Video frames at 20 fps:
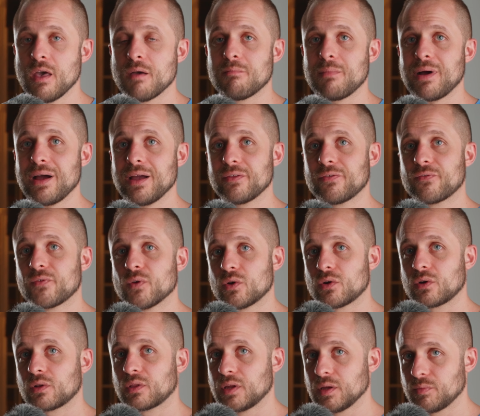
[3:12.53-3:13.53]
My
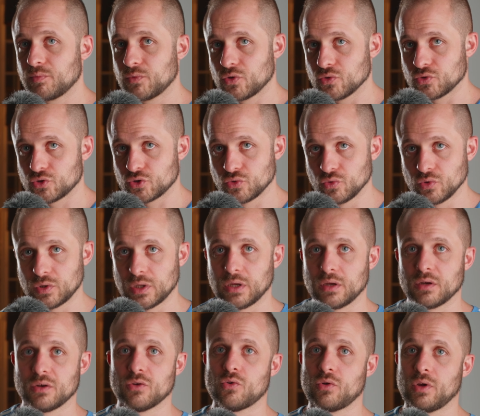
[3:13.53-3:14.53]
third tip to
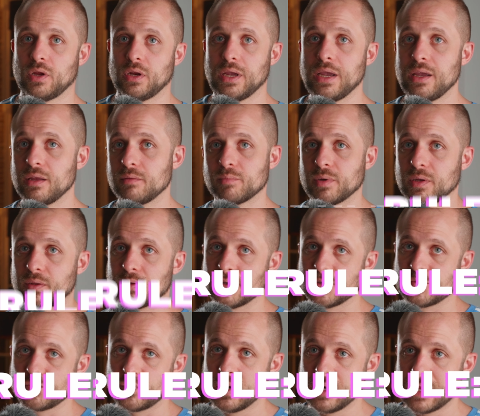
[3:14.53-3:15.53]
shooting log in 8-bit
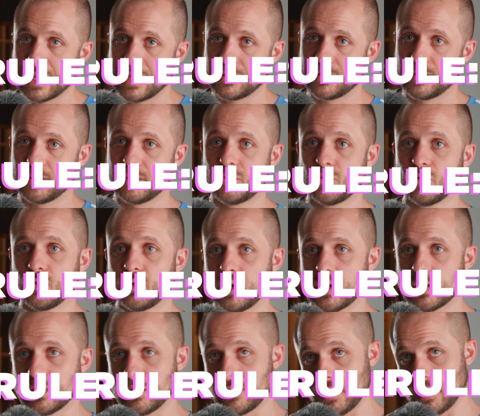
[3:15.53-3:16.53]
is related to the
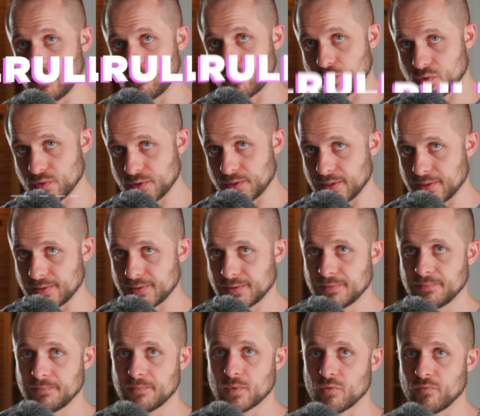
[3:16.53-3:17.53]
editing process.
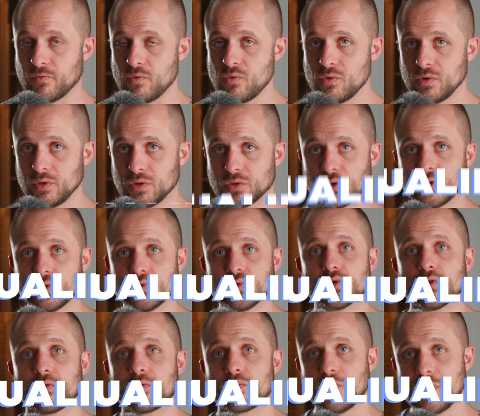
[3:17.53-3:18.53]
Avoid the
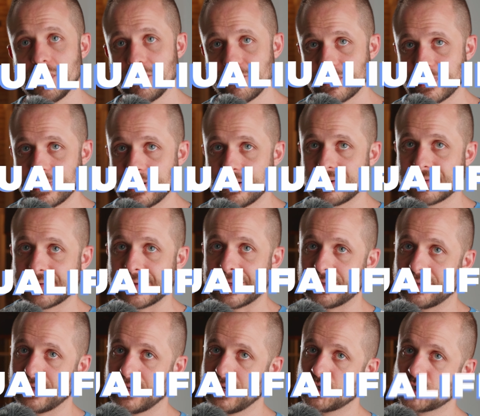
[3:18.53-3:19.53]
use of qualifiers
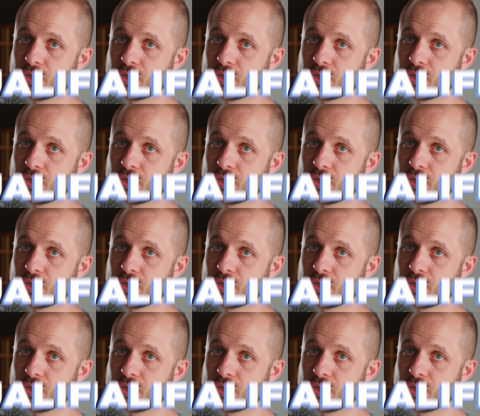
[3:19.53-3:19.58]
like the